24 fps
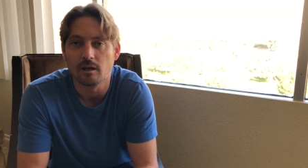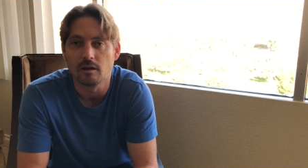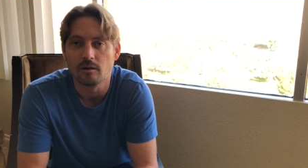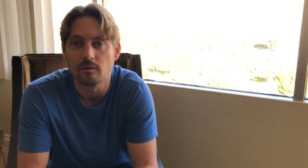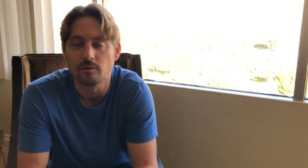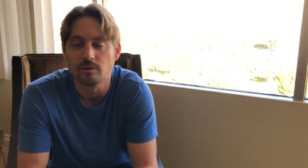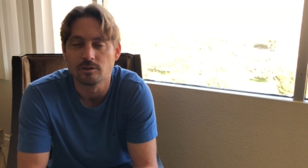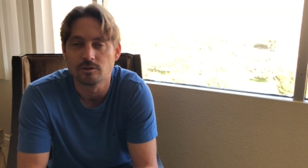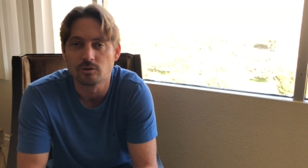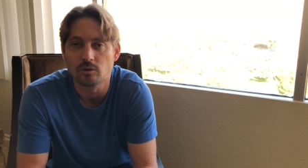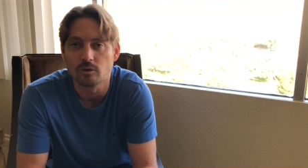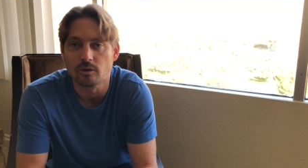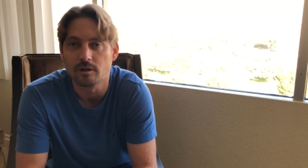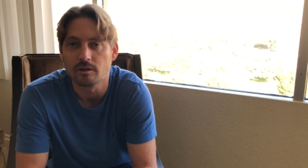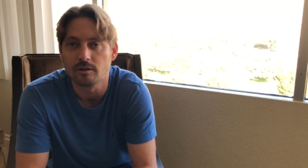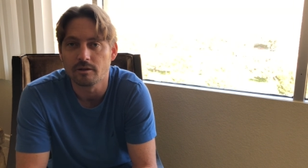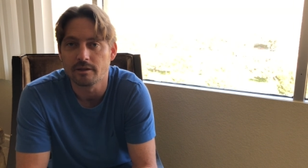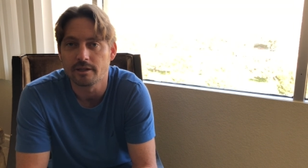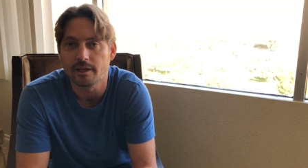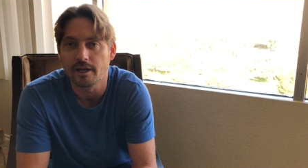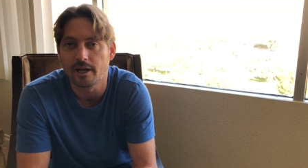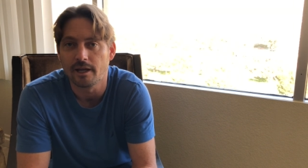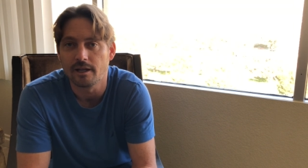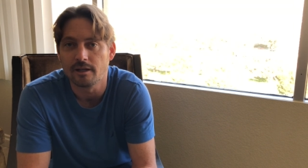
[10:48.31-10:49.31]

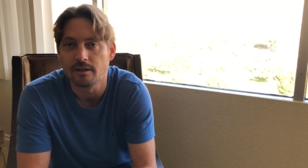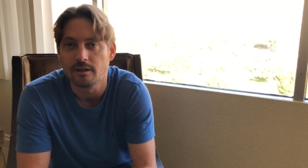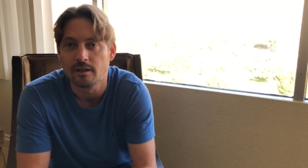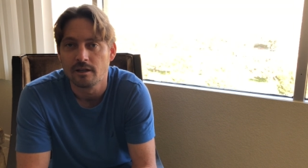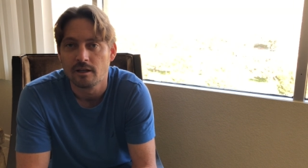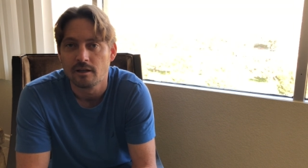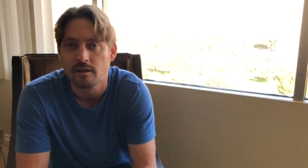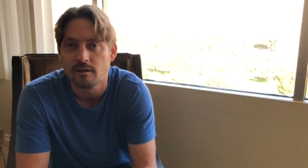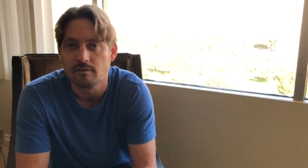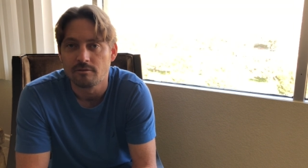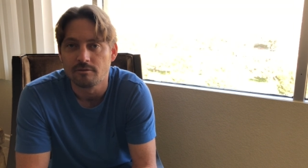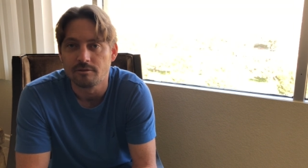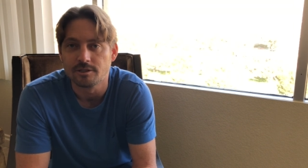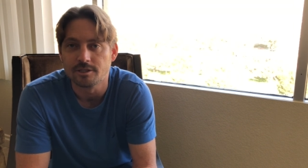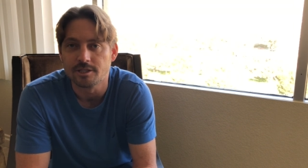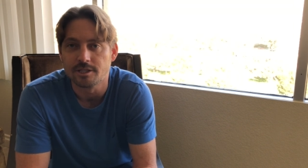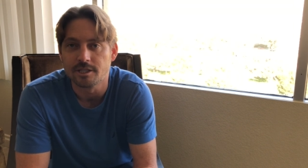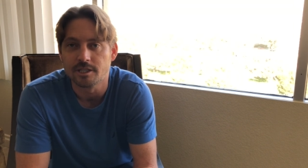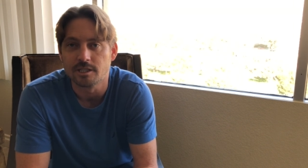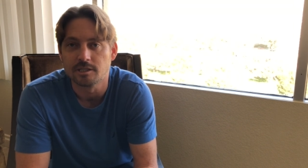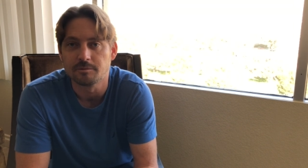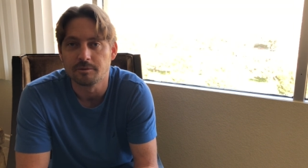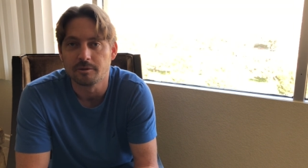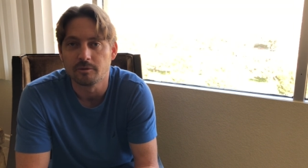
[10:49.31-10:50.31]
resort that
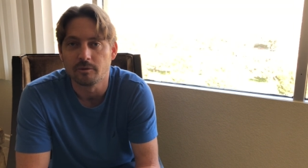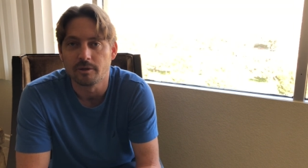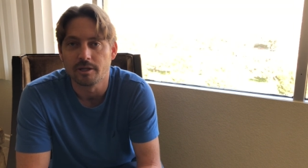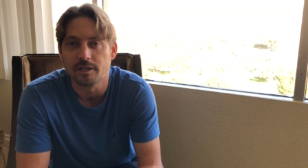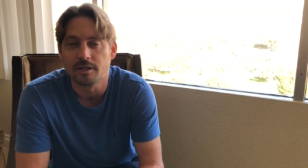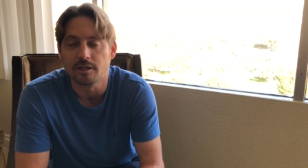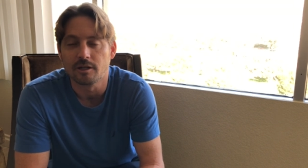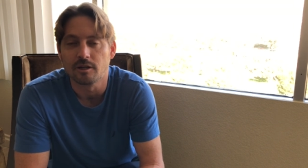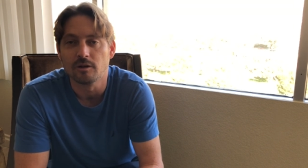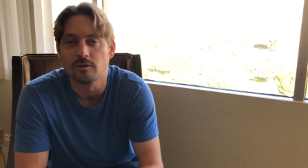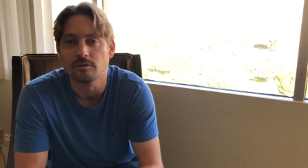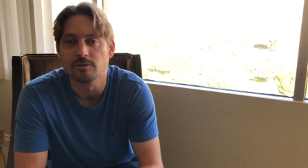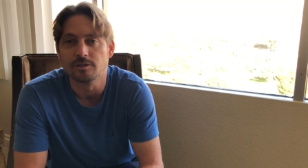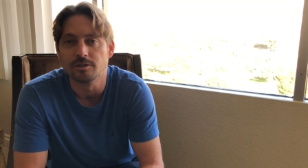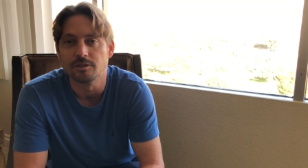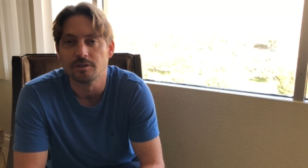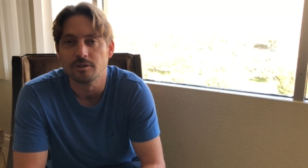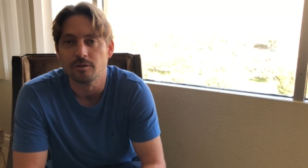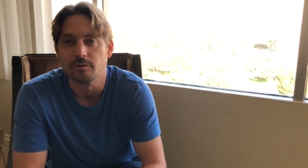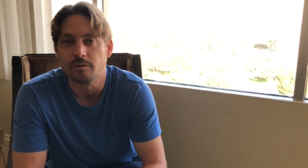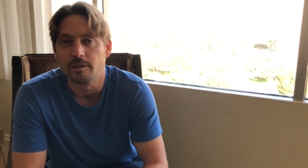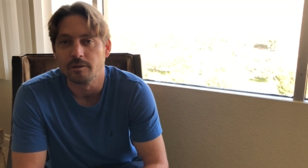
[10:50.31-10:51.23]
Virginia has been wanting to go to.